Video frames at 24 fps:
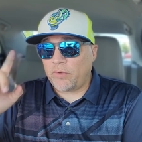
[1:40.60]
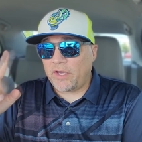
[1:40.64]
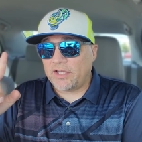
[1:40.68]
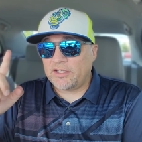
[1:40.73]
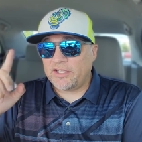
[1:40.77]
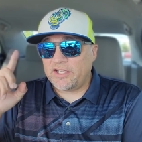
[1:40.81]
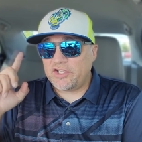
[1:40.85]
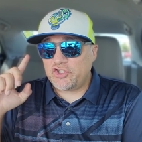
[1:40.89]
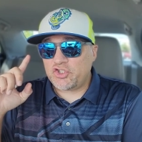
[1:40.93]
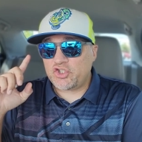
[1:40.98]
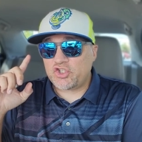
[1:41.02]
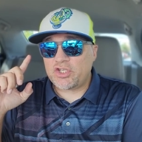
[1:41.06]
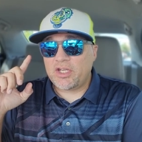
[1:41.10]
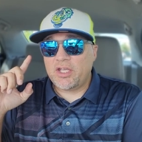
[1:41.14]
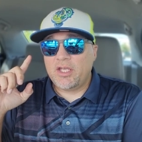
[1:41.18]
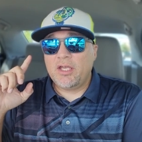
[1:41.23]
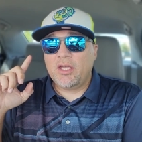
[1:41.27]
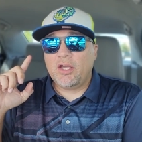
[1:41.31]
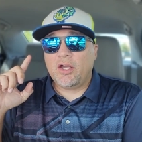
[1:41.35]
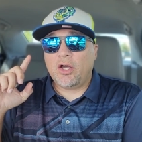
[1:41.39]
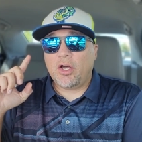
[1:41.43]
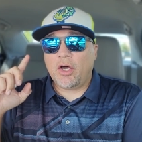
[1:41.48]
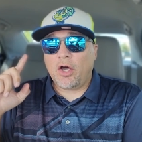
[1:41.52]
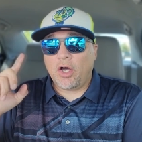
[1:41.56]
relish,
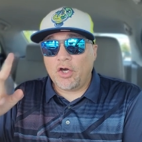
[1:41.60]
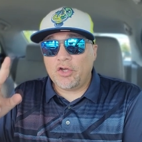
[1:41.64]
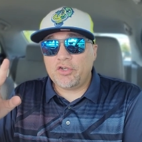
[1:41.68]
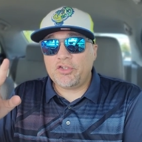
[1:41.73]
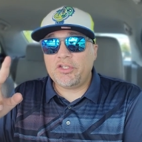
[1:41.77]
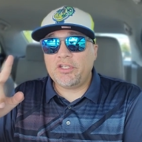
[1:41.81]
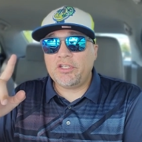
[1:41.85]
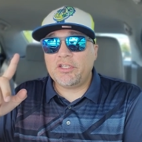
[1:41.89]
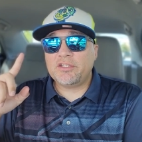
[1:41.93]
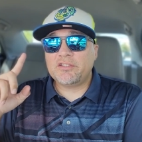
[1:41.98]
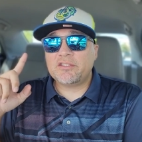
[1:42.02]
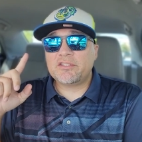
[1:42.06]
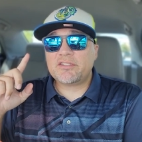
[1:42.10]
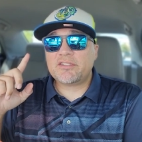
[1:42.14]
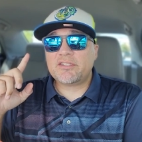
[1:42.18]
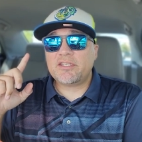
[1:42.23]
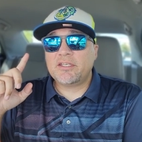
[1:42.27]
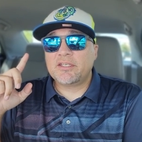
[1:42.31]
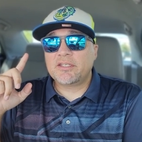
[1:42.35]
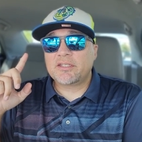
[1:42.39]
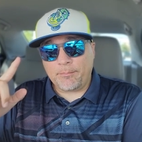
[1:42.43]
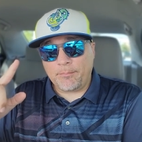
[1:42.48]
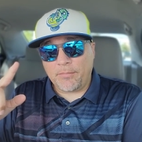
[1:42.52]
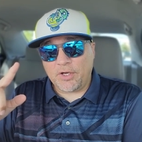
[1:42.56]
onions,
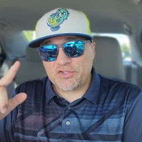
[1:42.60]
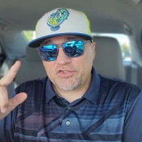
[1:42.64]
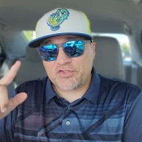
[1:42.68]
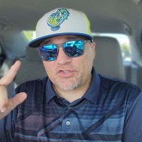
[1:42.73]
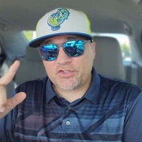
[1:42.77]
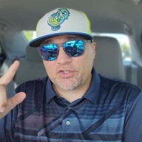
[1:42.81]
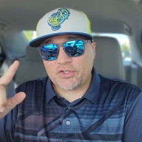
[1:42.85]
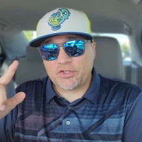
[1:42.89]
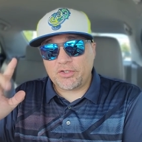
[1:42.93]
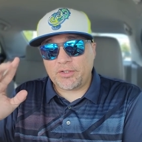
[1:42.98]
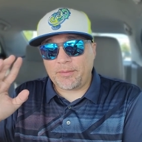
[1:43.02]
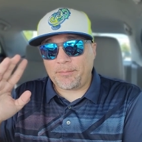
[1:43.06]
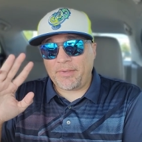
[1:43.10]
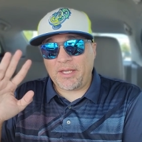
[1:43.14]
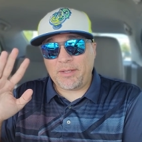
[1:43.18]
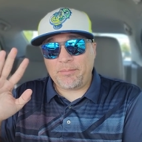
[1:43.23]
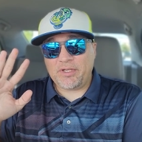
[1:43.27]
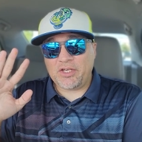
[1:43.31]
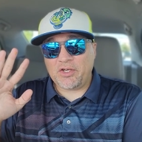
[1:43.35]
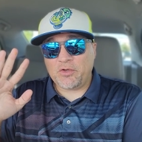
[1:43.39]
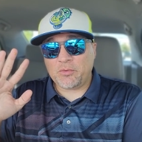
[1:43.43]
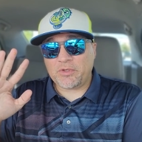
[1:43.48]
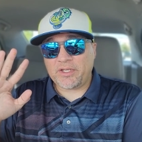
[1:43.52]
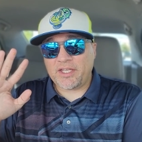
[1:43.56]
mustard,
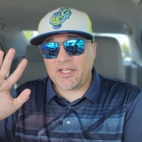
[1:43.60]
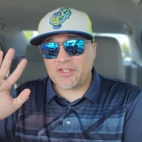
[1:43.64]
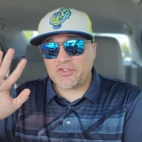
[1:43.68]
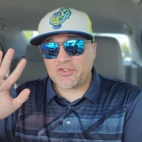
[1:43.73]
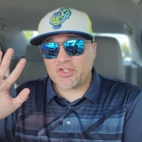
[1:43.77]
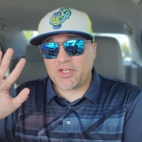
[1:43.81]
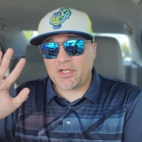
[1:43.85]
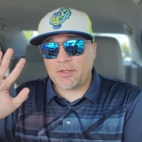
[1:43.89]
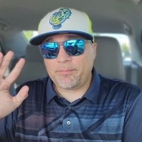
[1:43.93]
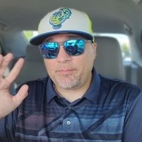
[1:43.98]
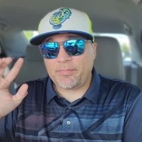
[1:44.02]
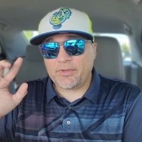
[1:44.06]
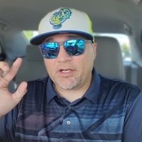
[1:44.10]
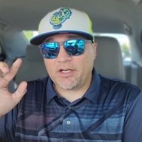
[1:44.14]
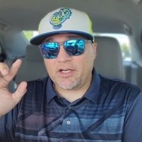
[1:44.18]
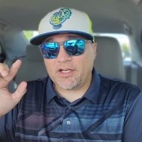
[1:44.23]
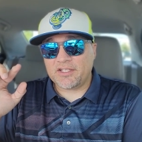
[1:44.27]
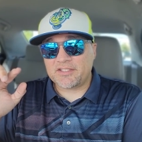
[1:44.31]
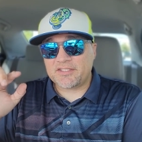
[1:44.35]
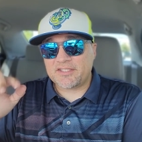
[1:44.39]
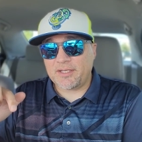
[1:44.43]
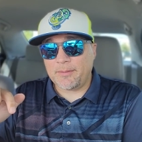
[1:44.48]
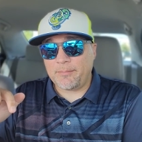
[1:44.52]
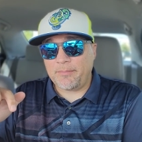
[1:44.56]
maybe no ketchup,
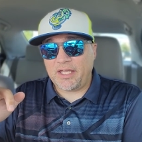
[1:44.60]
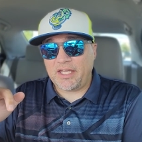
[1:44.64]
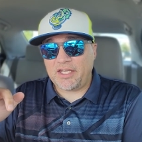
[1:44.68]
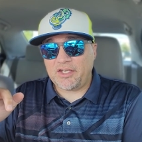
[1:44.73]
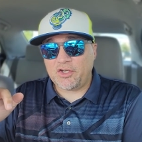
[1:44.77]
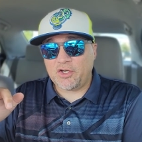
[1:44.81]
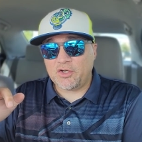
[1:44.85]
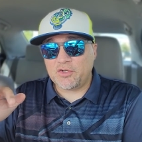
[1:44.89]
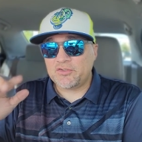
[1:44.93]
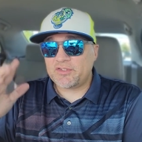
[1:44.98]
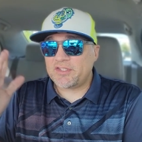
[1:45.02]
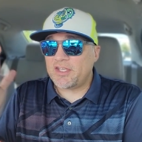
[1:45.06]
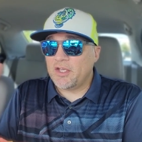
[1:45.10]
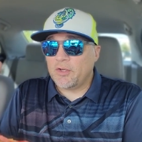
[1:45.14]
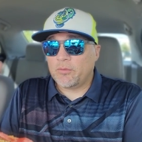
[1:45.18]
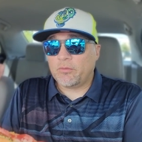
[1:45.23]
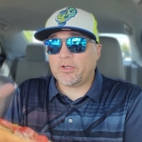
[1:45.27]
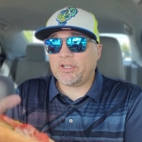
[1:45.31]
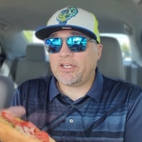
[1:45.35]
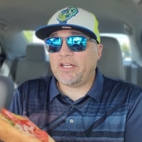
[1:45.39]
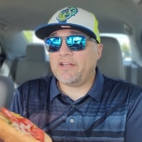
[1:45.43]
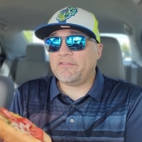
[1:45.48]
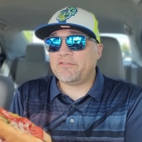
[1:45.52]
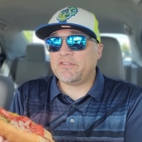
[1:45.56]
uh, tomatoes.
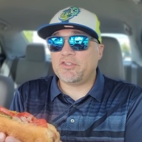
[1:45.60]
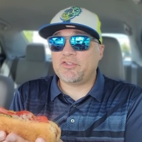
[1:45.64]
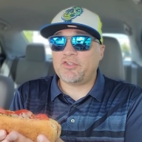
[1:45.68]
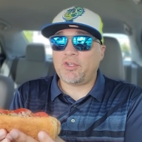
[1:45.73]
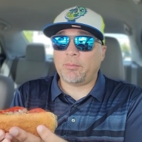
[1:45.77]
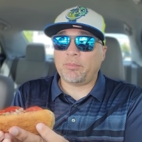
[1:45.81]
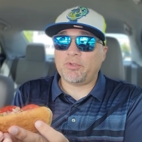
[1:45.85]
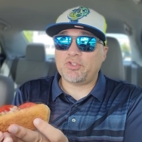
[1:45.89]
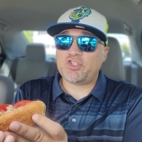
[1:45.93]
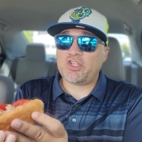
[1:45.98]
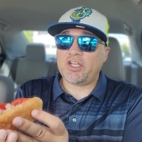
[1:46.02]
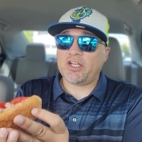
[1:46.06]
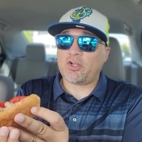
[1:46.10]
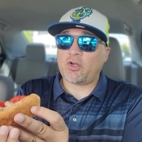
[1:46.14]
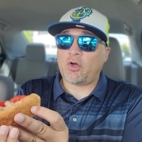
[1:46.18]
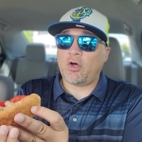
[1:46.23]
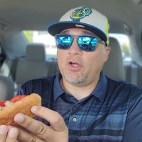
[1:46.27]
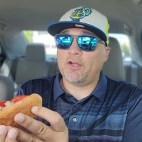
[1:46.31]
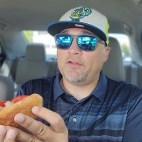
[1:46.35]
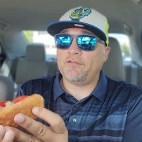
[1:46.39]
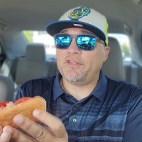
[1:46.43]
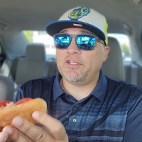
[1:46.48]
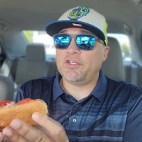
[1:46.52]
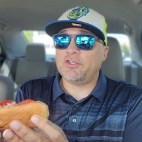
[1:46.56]
We're gonna have to double check
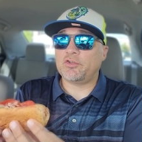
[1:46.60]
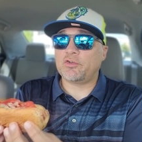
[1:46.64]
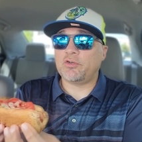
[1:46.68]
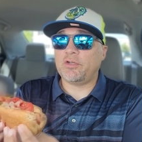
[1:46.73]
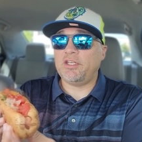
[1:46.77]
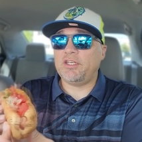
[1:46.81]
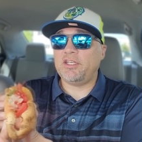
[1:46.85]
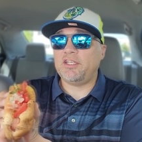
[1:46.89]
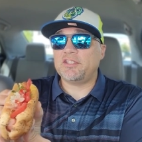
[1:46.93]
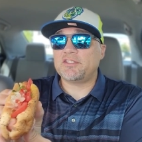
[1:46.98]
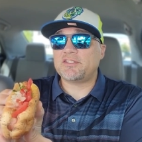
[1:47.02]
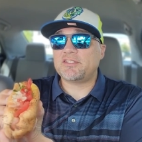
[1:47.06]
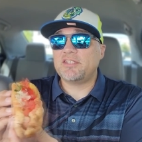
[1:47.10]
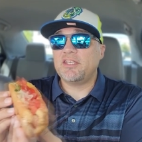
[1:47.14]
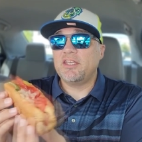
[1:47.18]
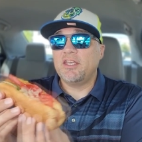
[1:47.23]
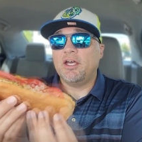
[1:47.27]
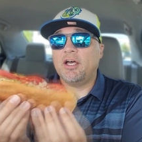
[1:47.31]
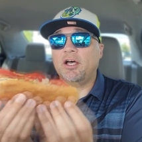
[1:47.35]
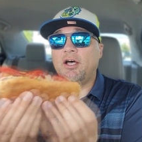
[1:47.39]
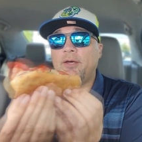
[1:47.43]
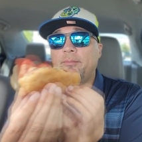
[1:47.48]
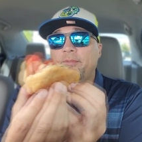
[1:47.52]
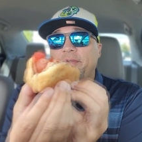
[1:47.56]
all the ingredients,
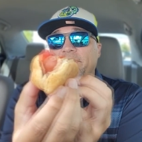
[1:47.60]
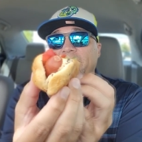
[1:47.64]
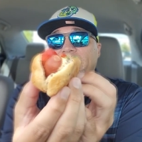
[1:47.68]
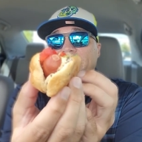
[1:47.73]
uh, but